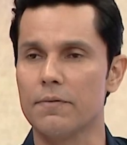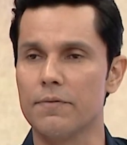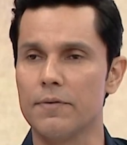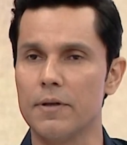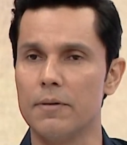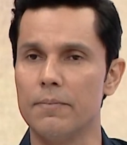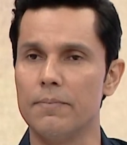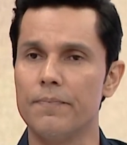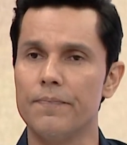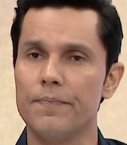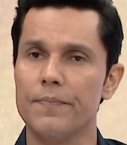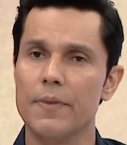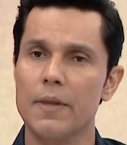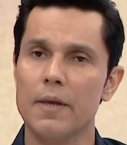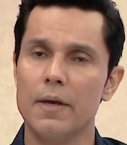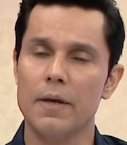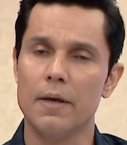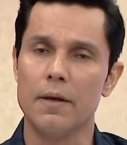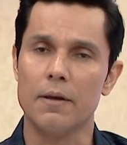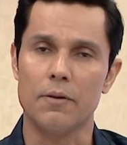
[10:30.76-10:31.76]
film.
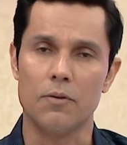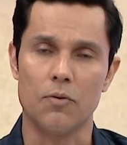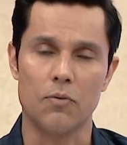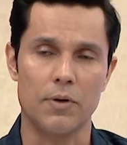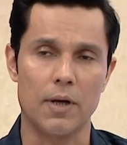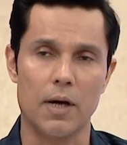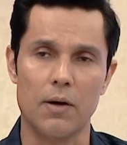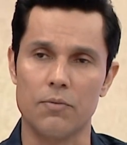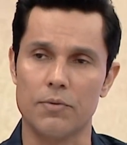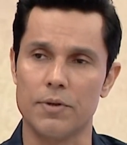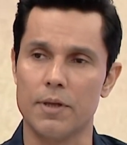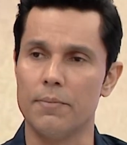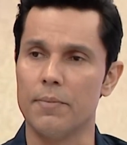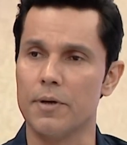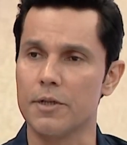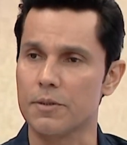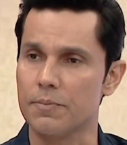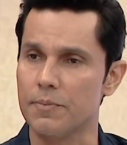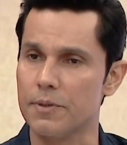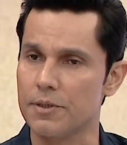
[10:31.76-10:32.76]
Hmm. No doubt there
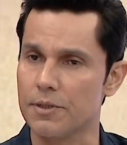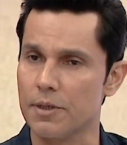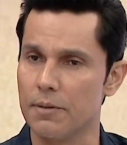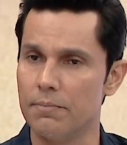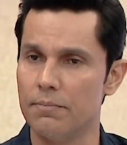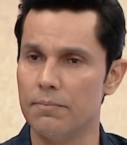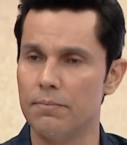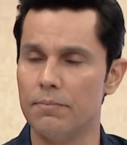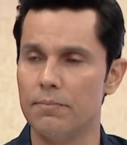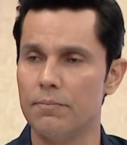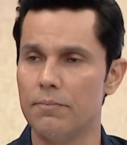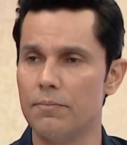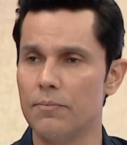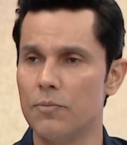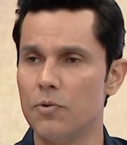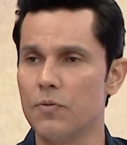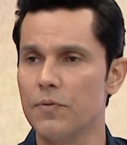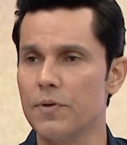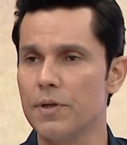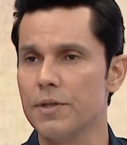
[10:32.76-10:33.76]
must be some
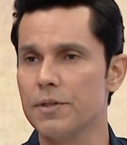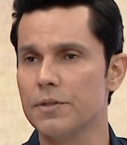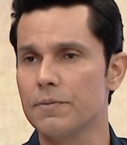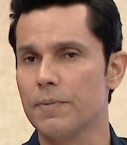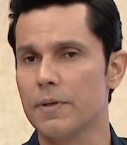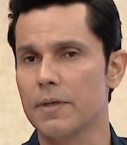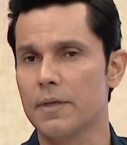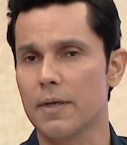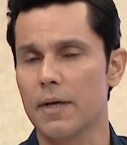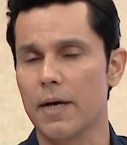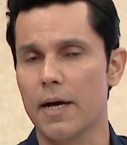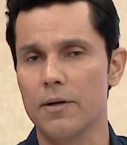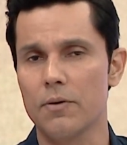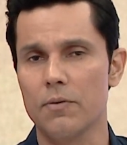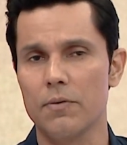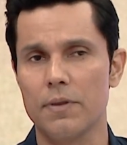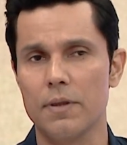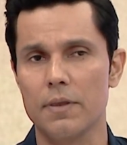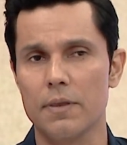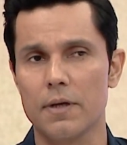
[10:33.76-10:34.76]
movies, but I
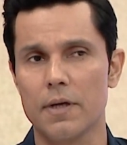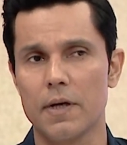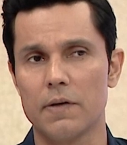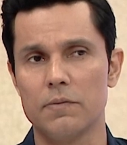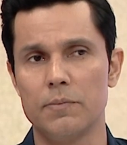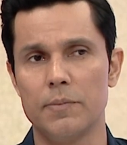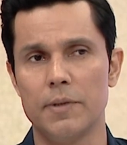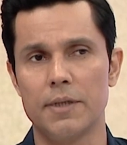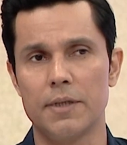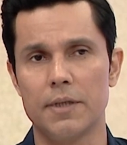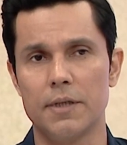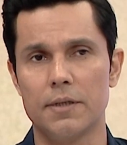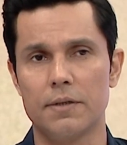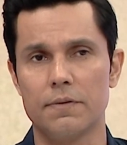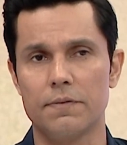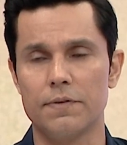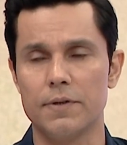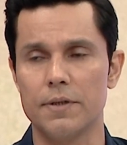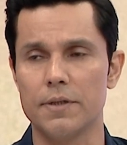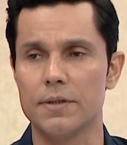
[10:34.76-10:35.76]
don't think the government
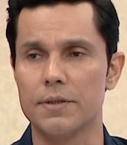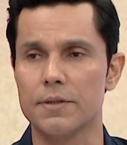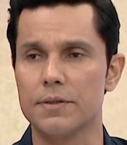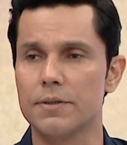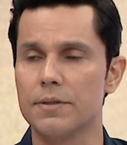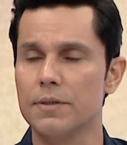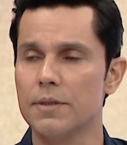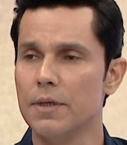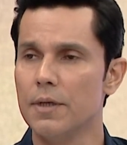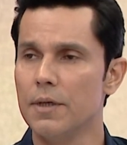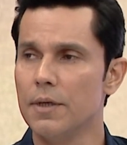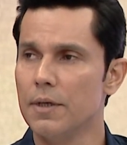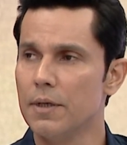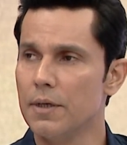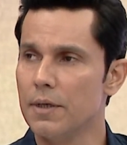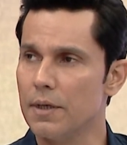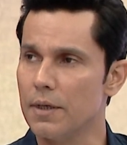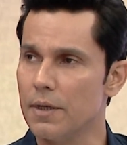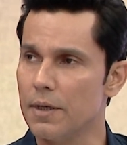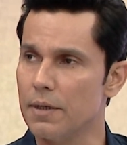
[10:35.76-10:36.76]
interferes
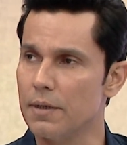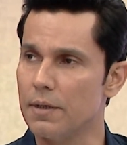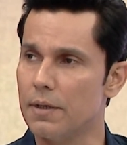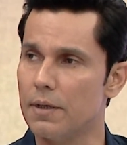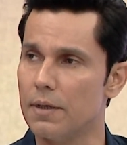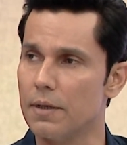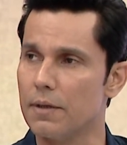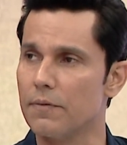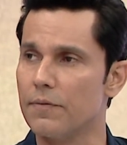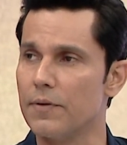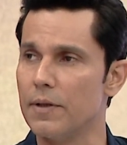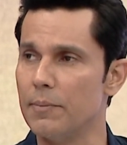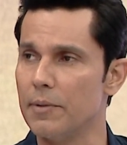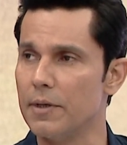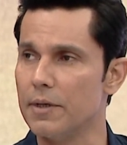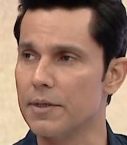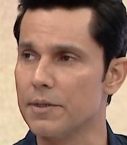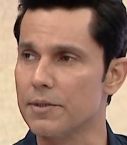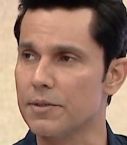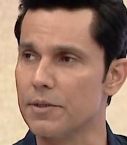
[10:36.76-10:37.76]
in, in the film
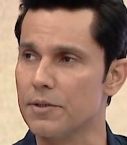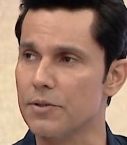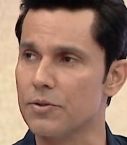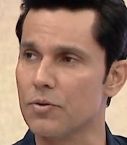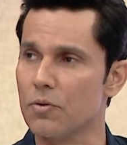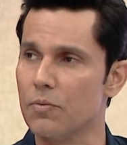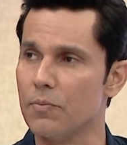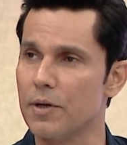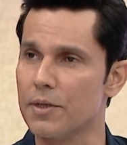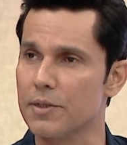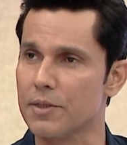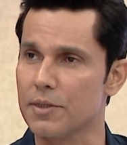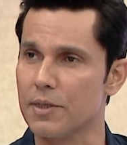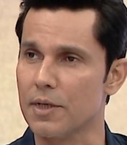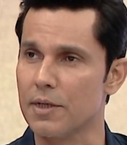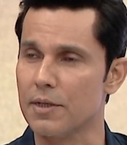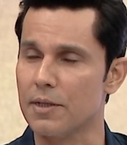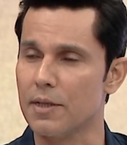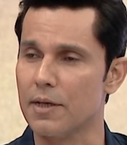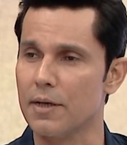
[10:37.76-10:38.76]
industry so much
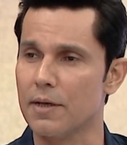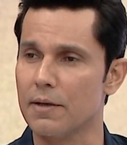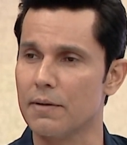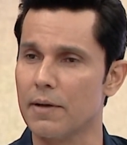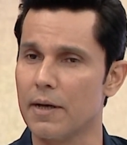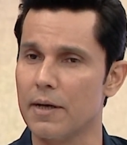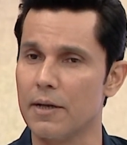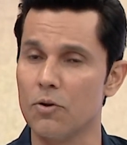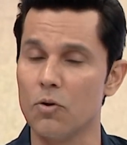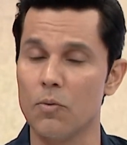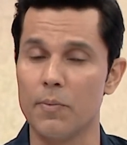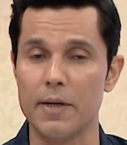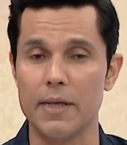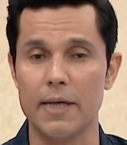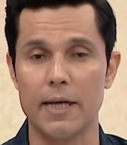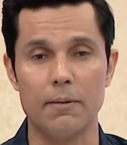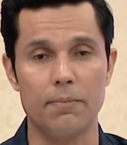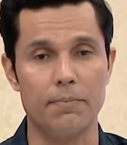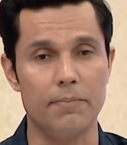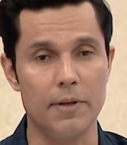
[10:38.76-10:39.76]
that they nobody
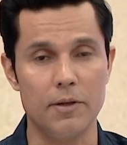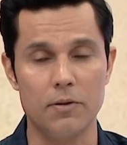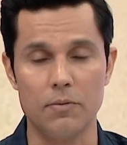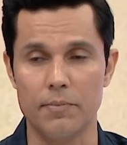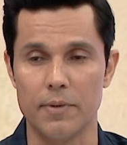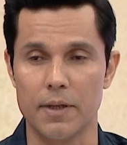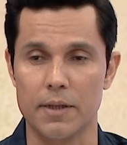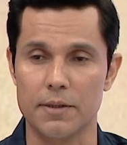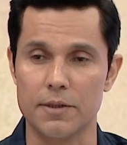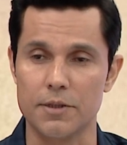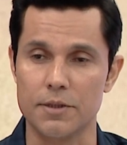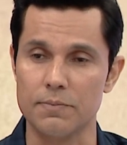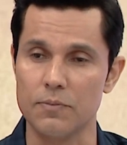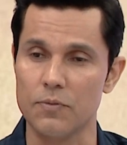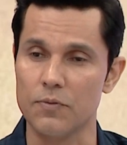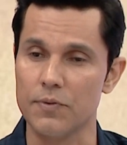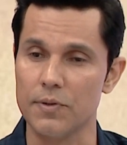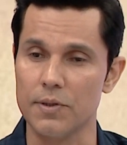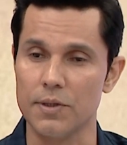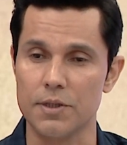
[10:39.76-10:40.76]
helped me to make this
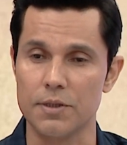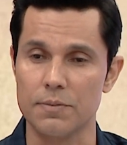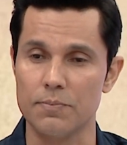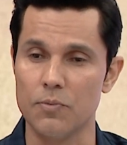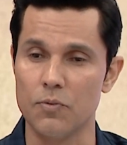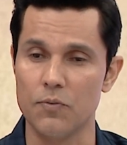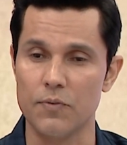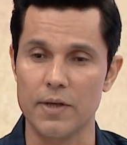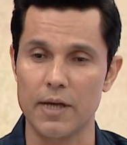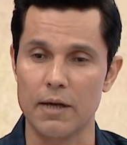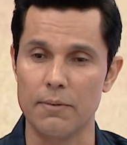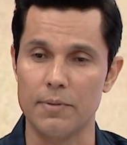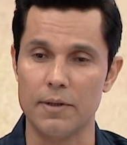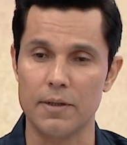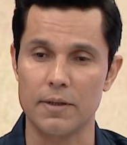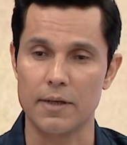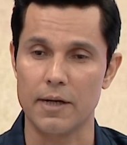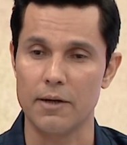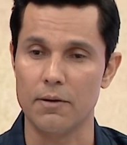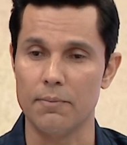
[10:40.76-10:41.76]
movie. This movie I've
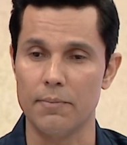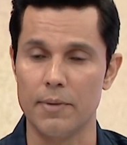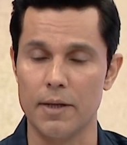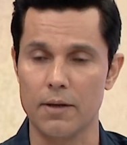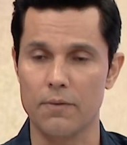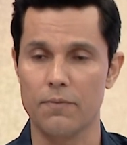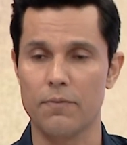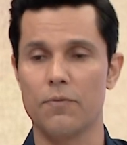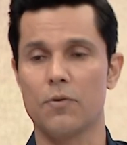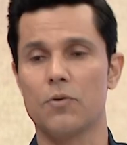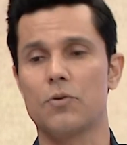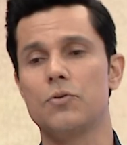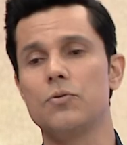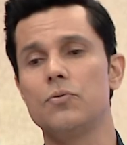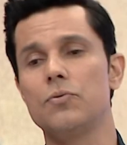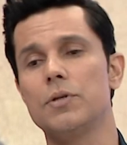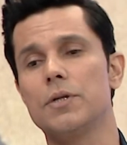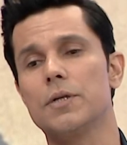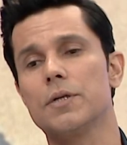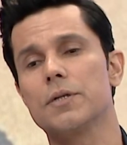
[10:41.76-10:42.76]
been trying to make for
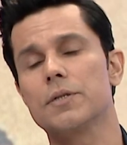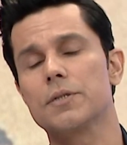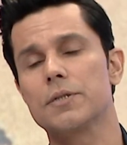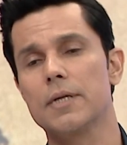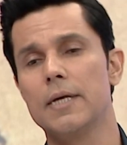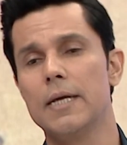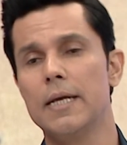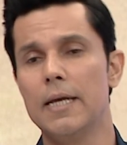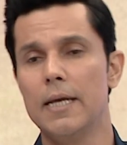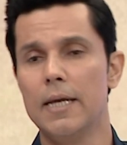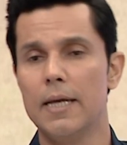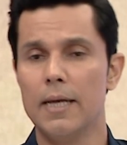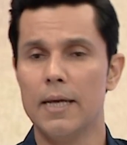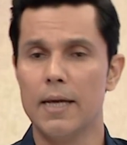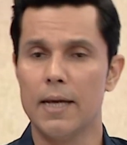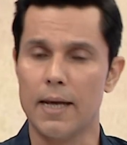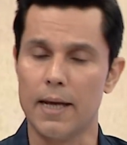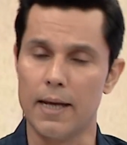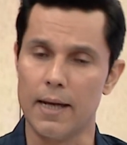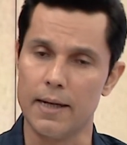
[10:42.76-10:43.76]
two years,
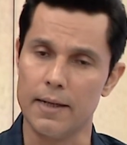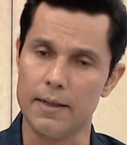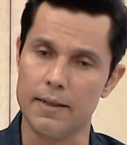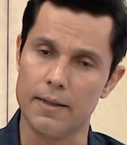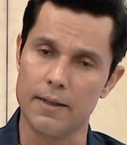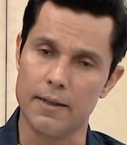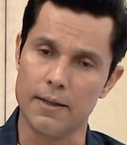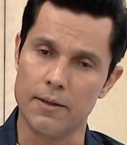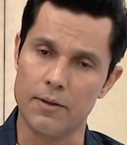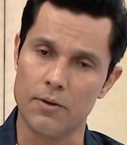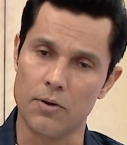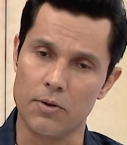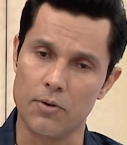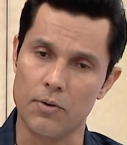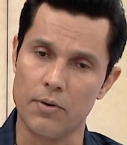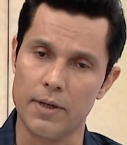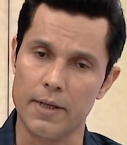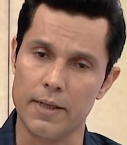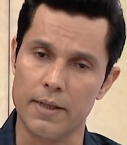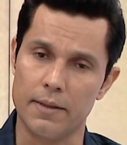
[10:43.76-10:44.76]
and uh, not
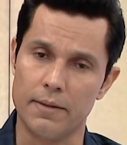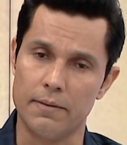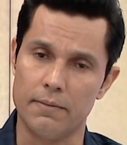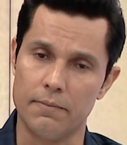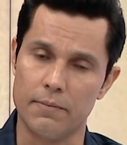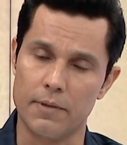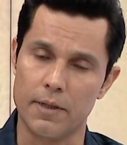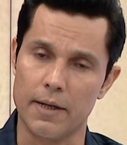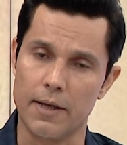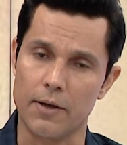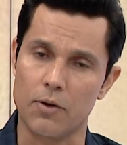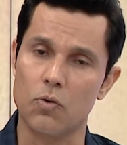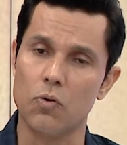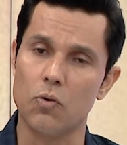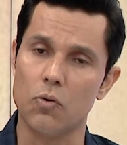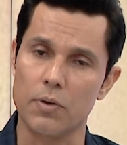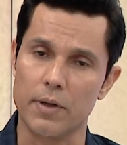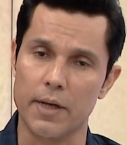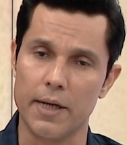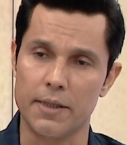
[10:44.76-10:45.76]
only did I
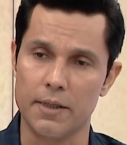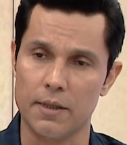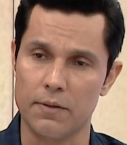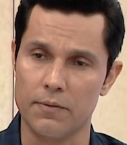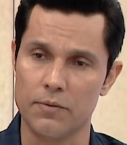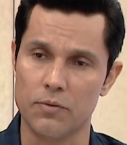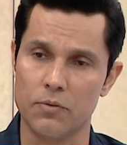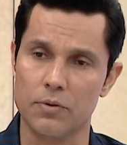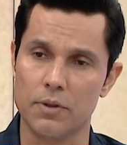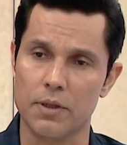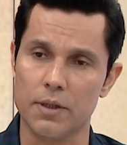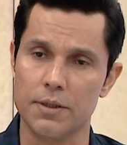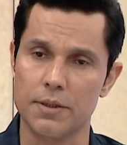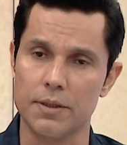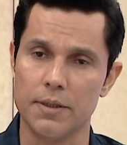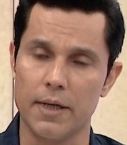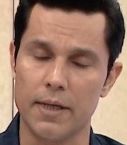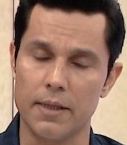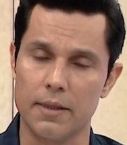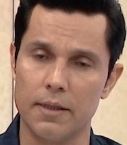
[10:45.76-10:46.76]
co-write it with Utkarsh
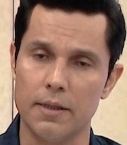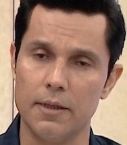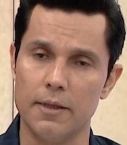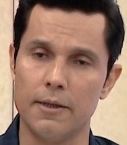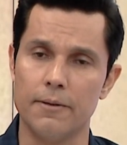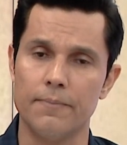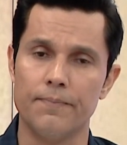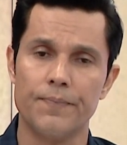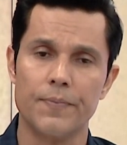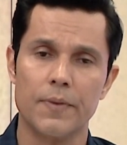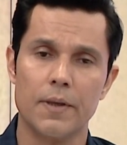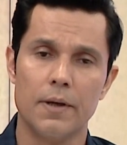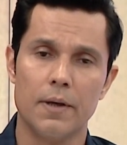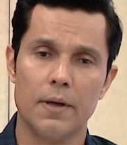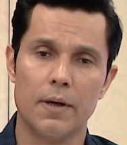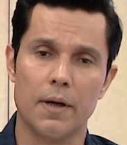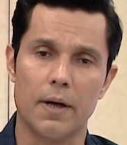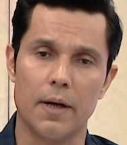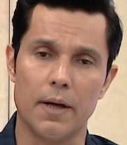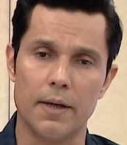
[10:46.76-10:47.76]
Naithani,
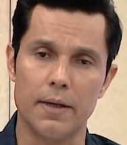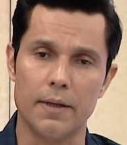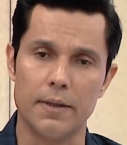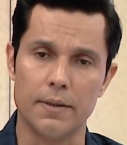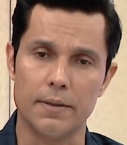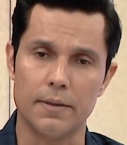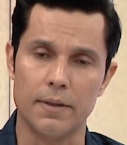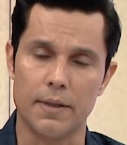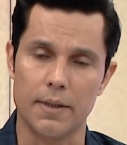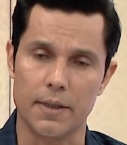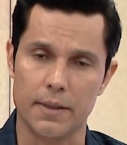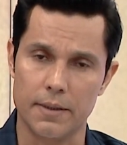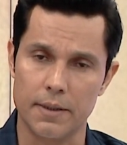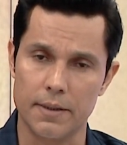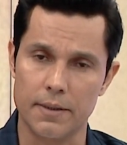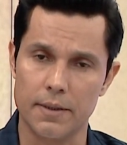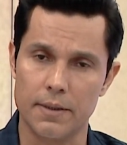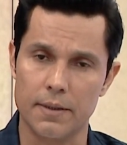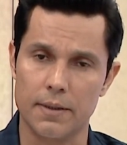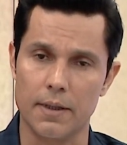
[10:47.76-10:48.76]
I
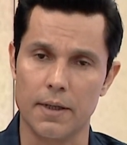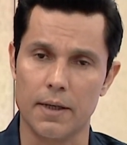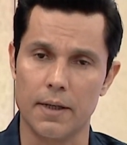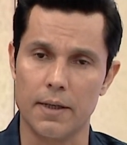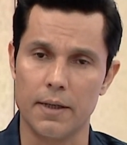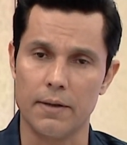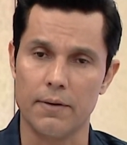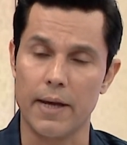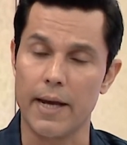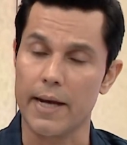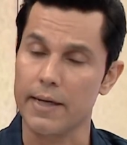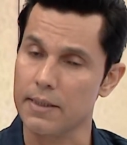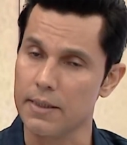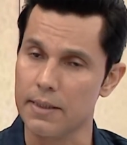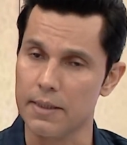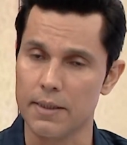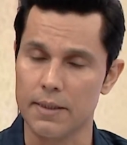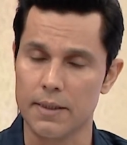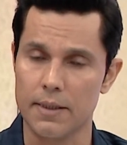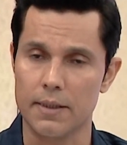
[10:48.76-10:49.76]
directed it, I
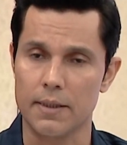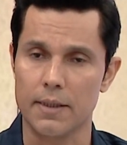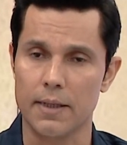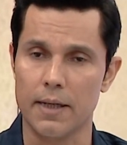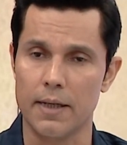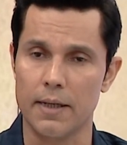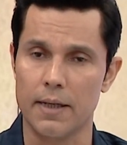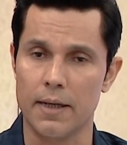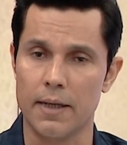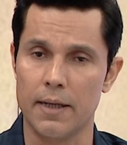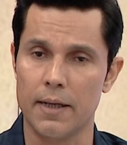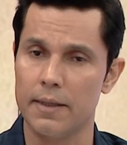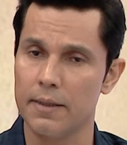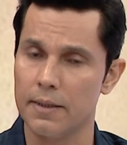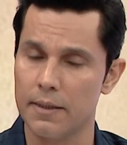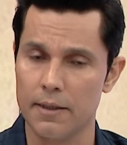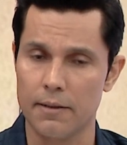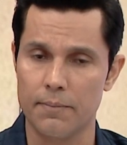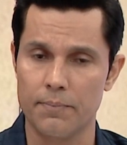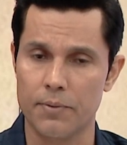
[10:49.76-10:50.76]
acted in it, and I
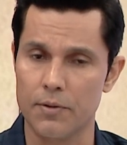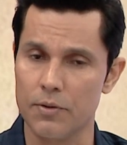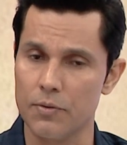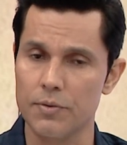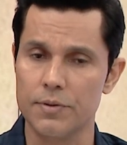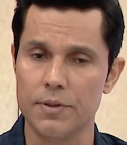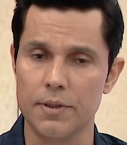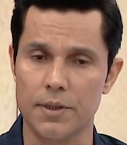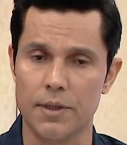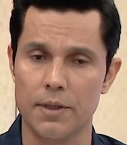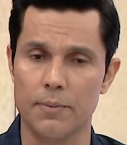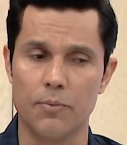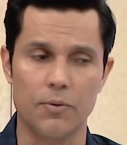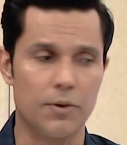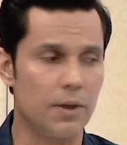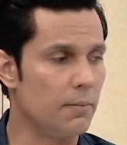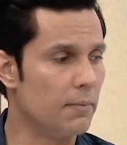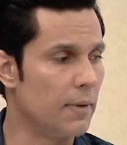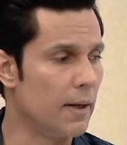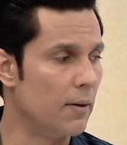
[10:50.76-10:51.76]
ended up producing it,
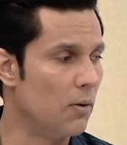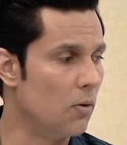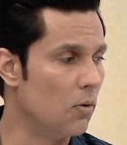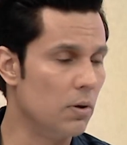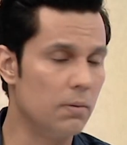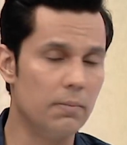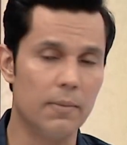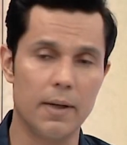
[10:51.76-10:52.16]
putting my own